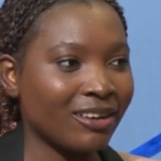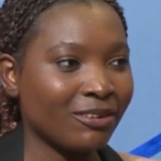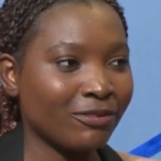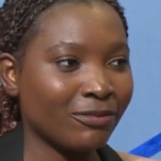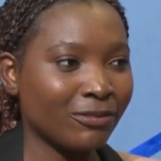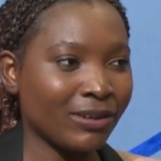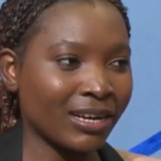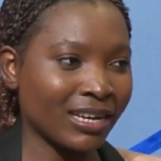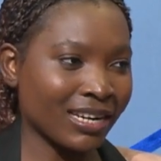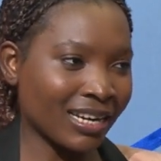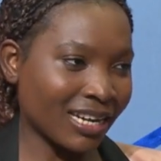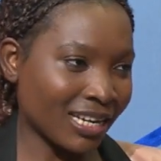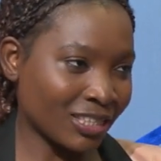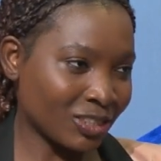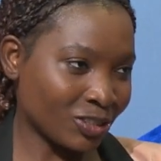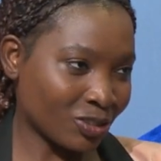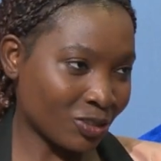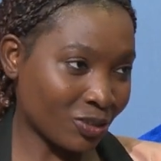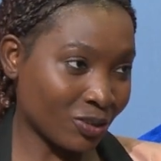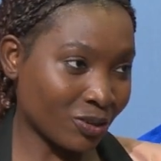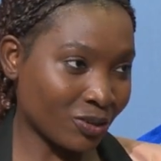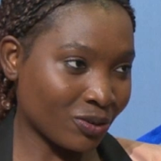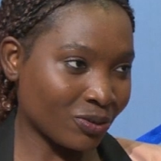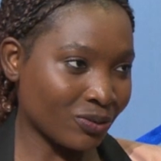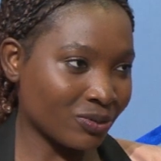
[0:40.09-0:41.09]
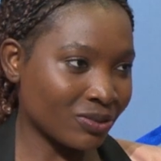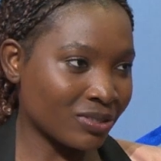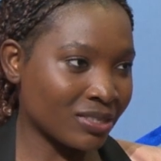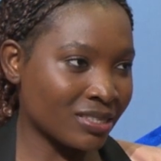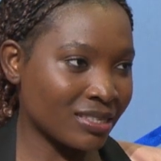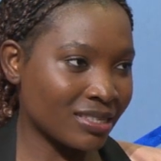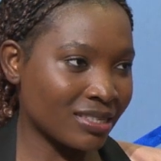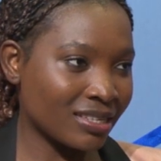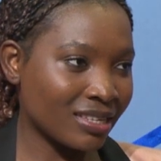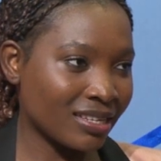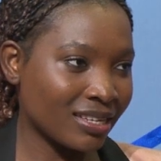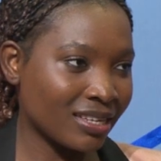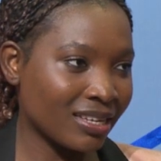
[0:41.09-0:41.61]
for agricultural
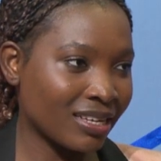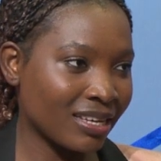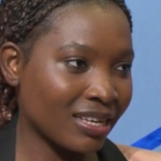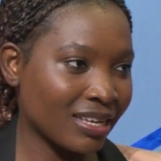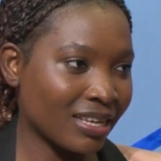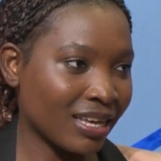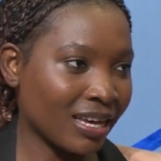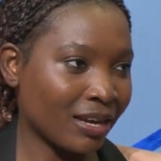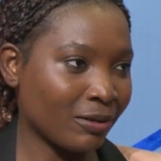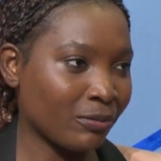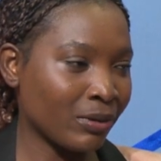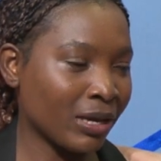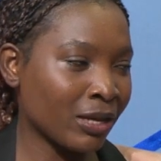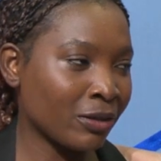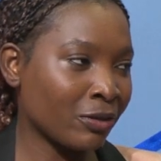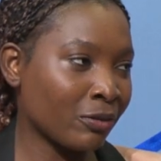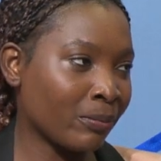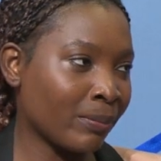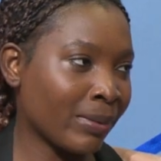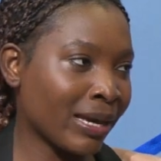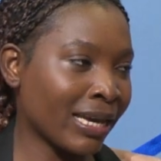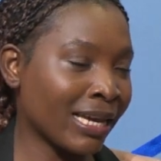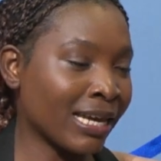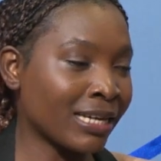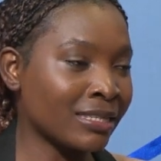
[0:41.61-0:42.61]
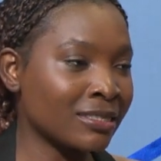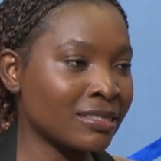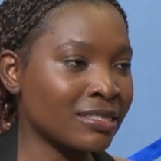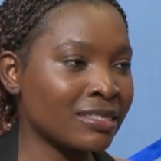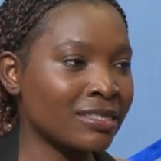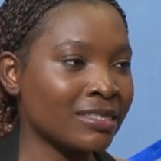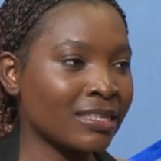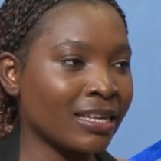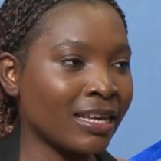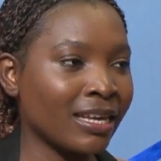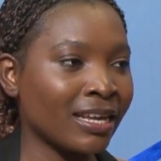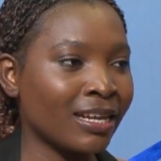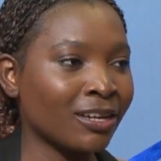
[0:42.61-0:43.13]
goods yeah, where you buy and
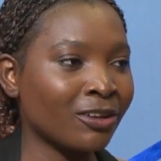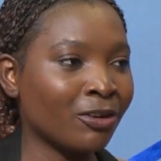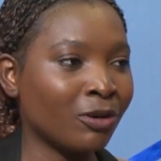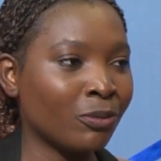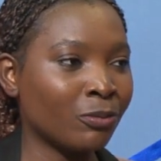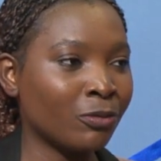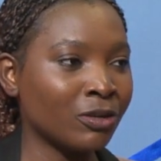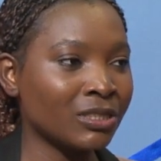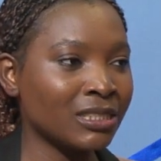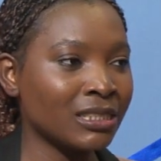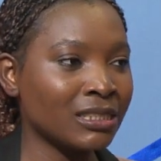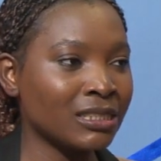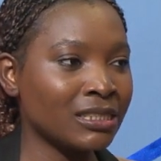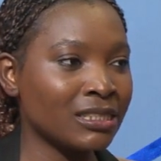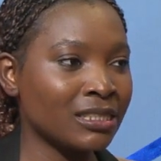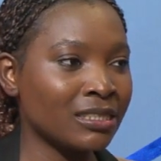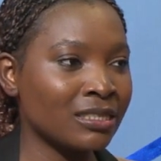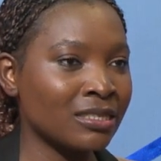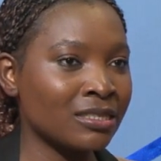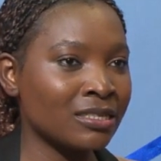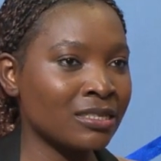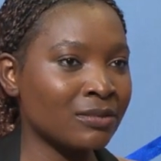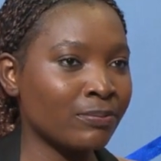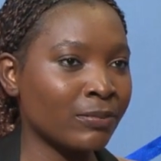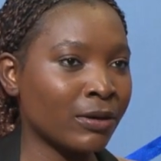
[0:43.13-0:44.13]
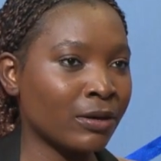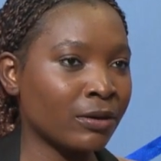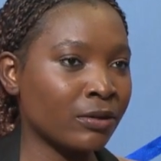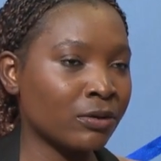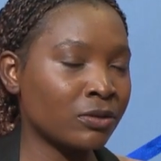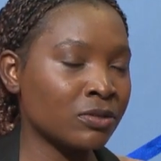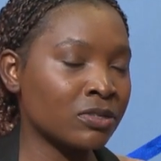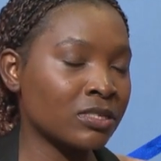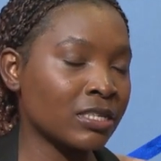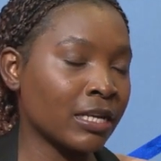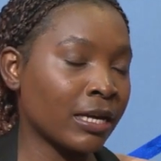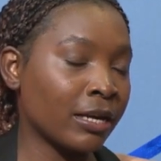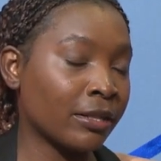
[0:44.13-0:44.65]
sell commodities
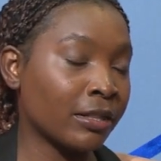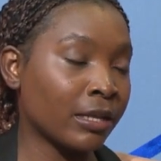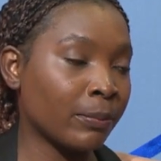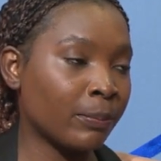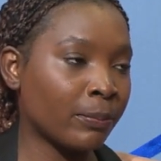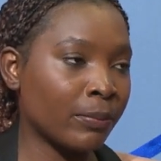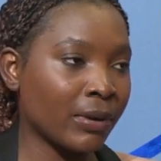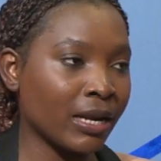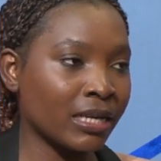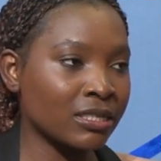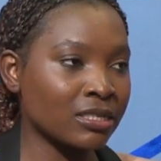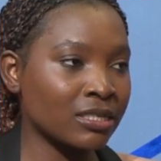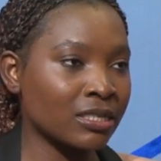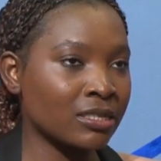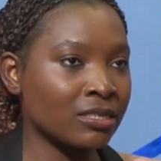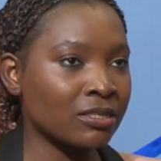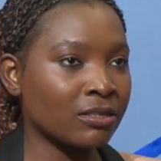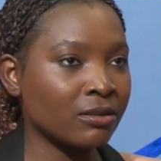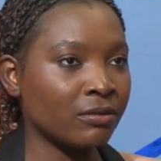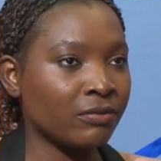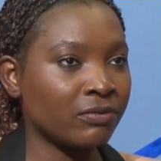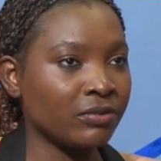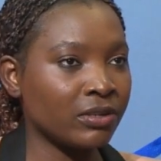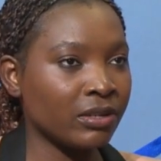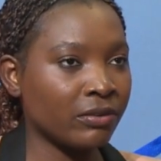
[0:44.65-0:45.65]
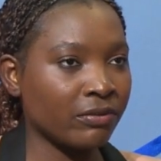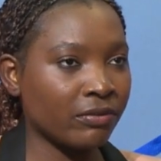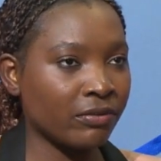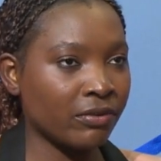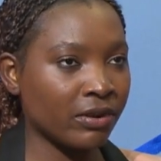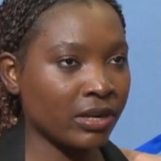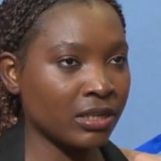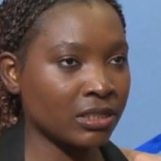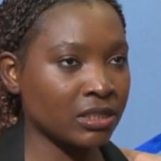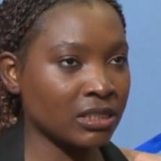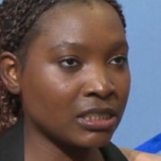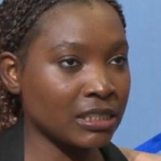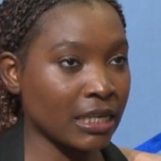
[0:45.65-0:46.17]
because uh, the prices of
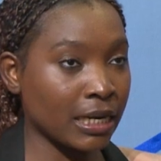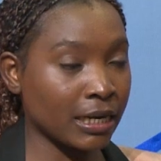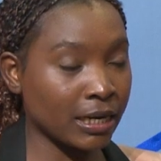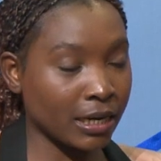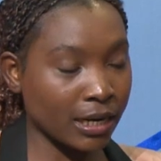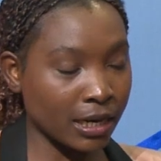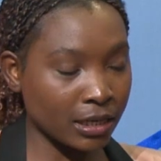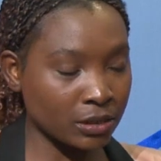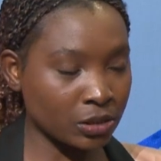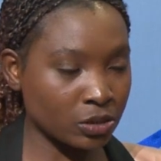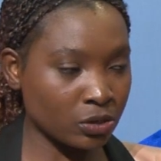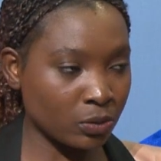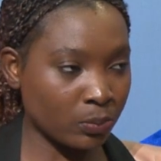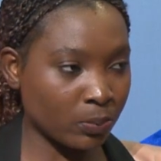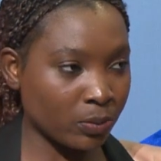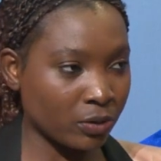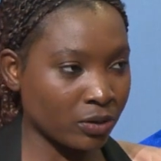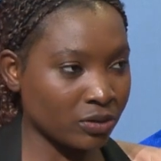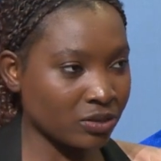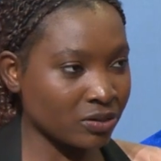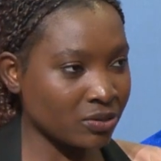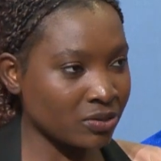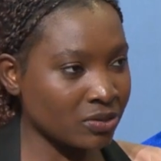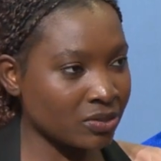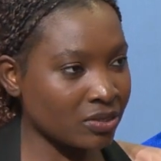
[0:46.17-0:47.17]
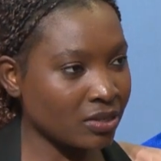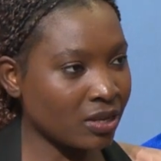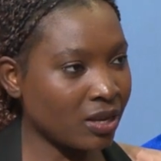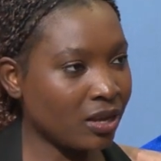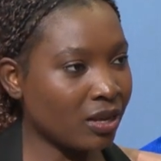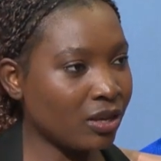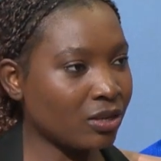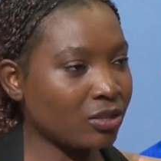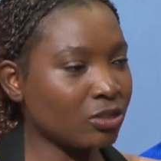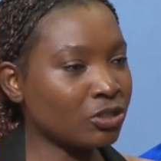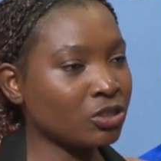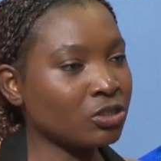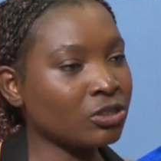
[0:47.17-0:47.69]
different agricultural produce
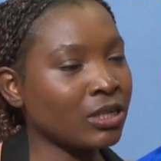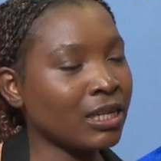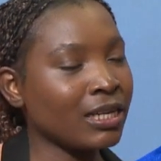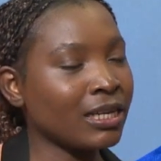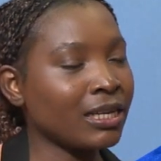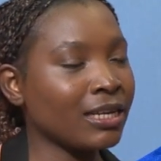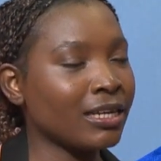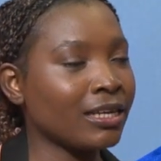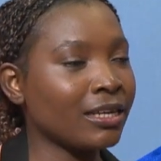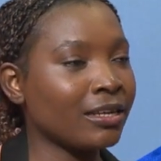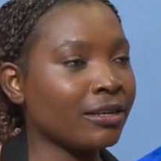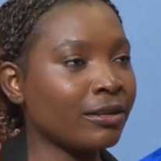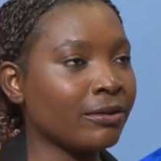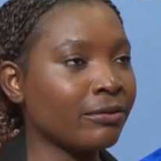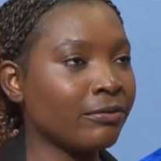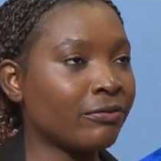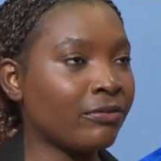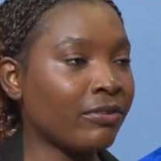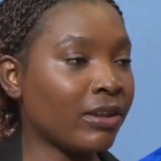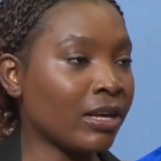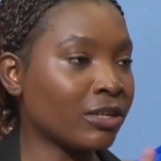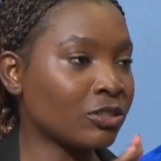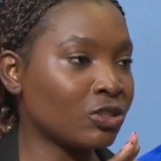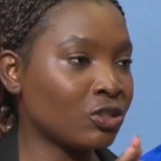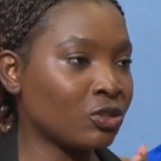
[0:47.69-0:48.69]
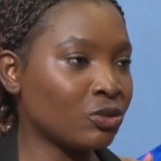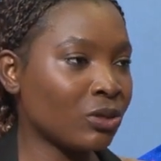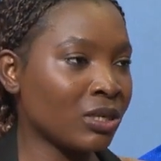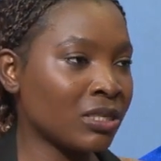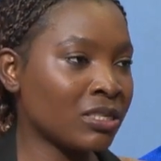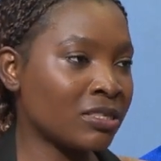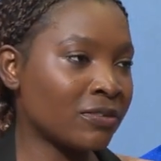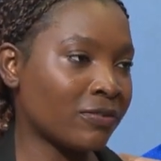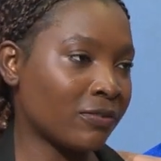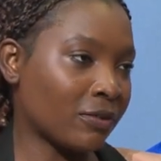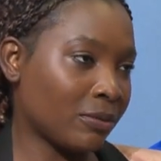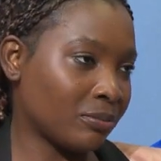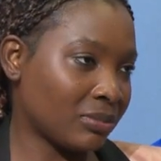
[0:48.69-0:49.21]
usually
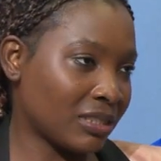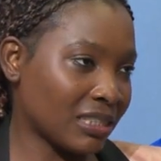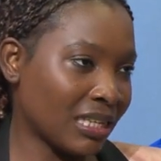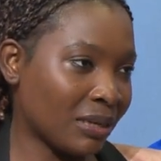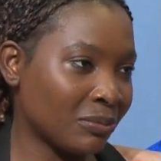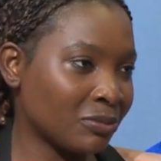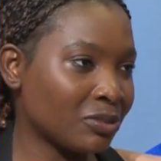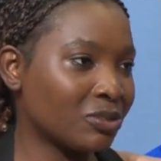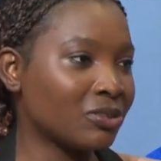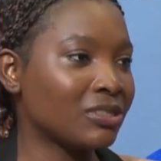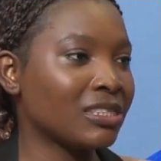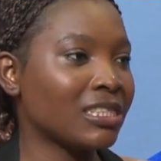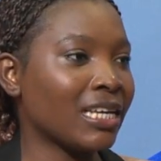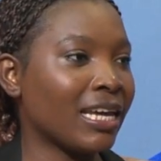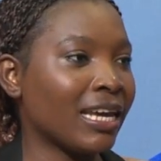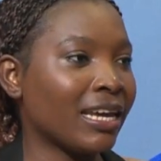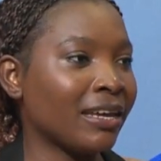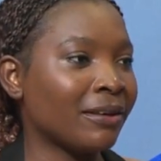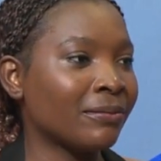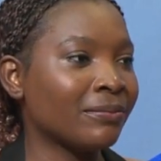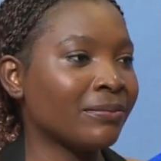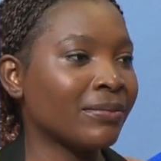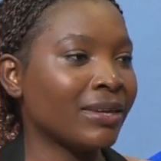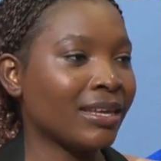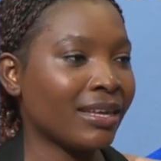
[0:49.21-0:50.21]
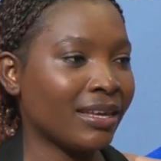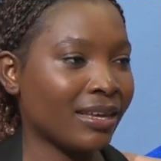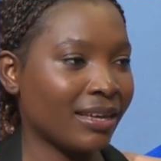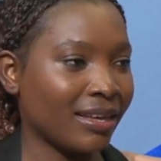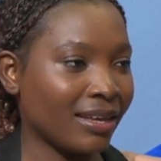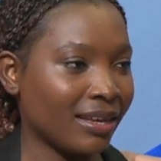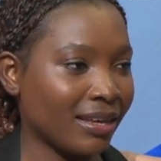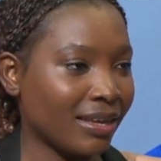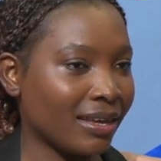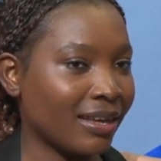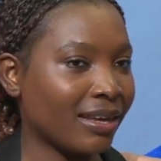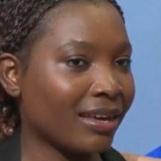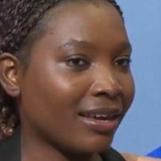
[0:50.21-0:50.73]
fluctuates from time to time.
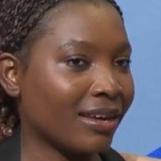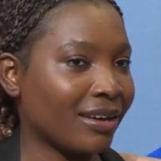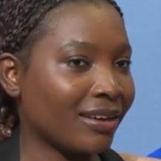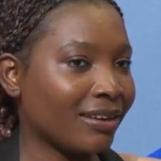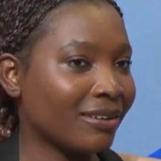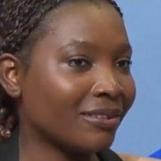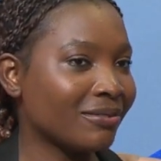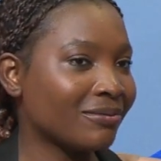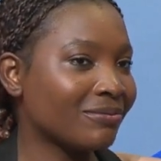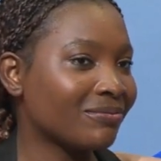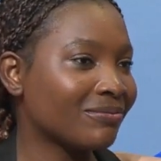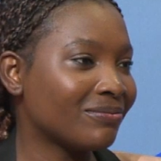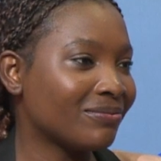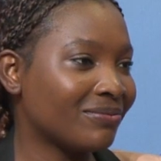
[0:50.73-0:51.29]
Yeah.